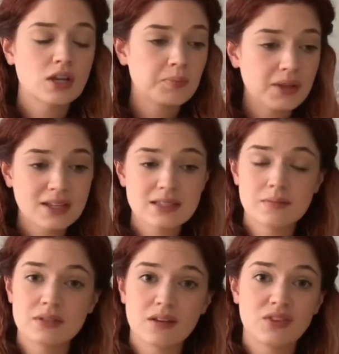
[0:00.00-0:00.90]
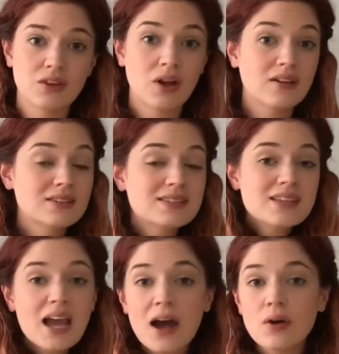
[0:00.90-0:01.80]
plant some stuff in the ground and see
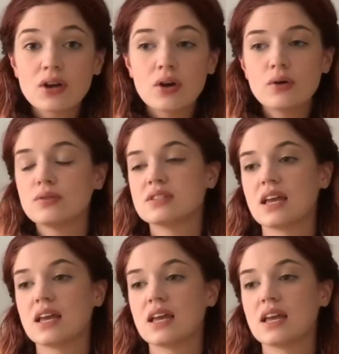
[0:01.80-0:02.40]
how it goes.